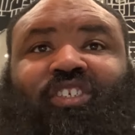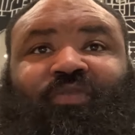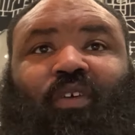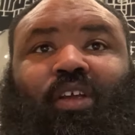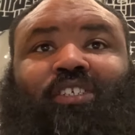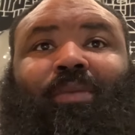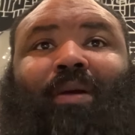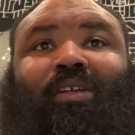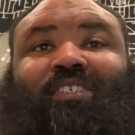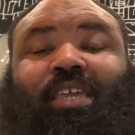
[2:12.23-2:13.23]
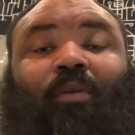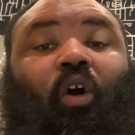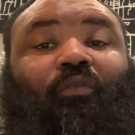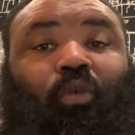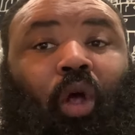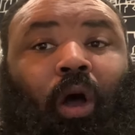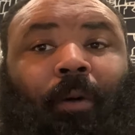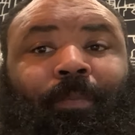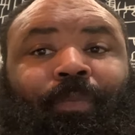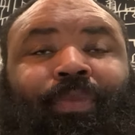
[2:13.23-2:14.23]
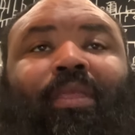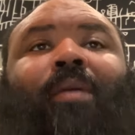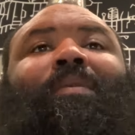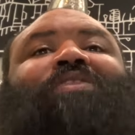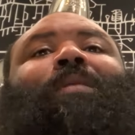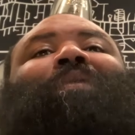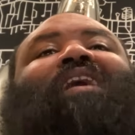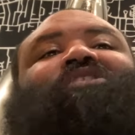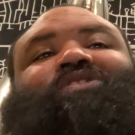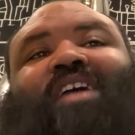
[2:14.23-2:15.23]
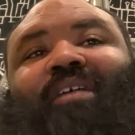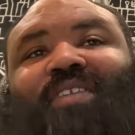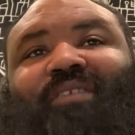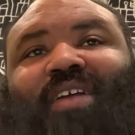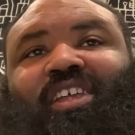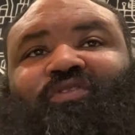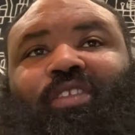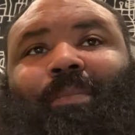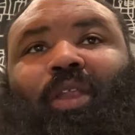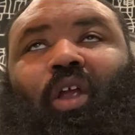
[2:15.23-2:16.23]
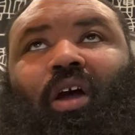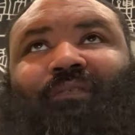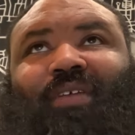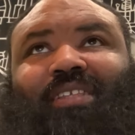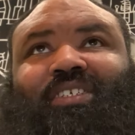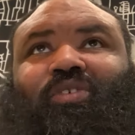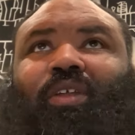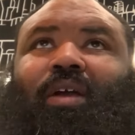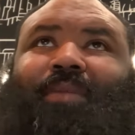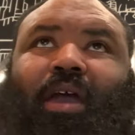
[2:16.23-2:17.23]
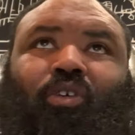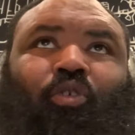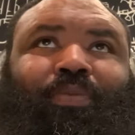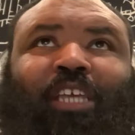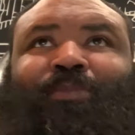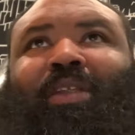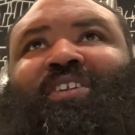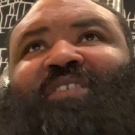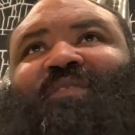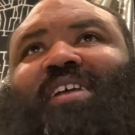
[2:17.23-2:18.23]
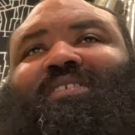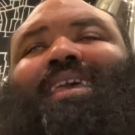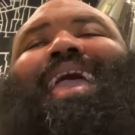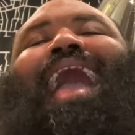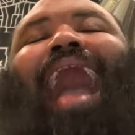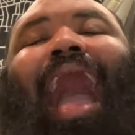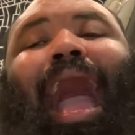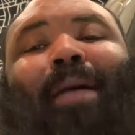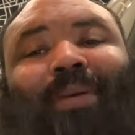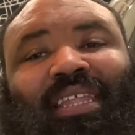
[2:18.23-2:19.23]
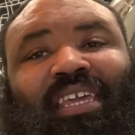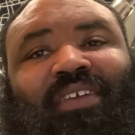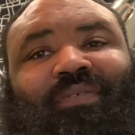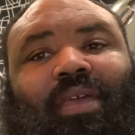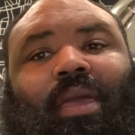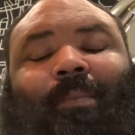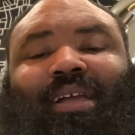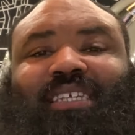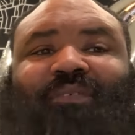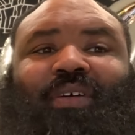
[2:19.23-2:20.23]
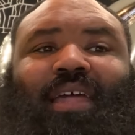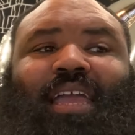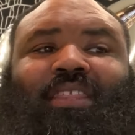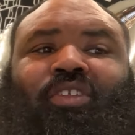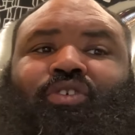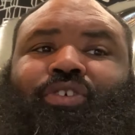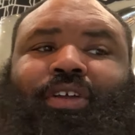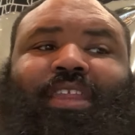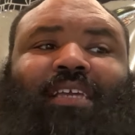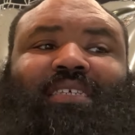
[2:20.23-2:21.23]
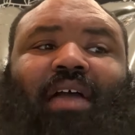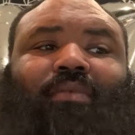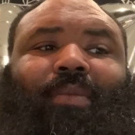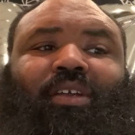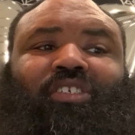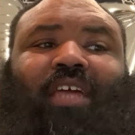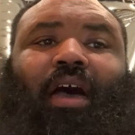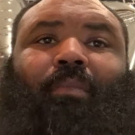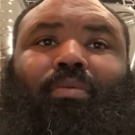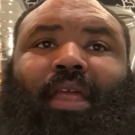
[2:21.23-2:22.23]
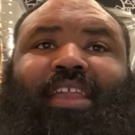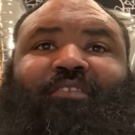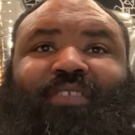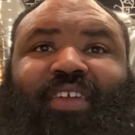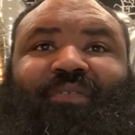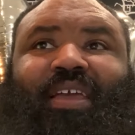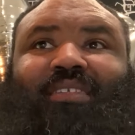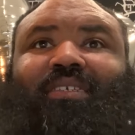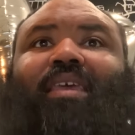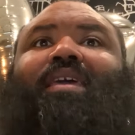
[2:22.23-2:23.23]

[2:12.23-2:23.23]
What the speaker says: as far as the better team overall, but the Pacers have the advantage for the better offense. It's going to come down to who plays better defense, I believe, because I feel like the New York Knicks have a better style brand of defense.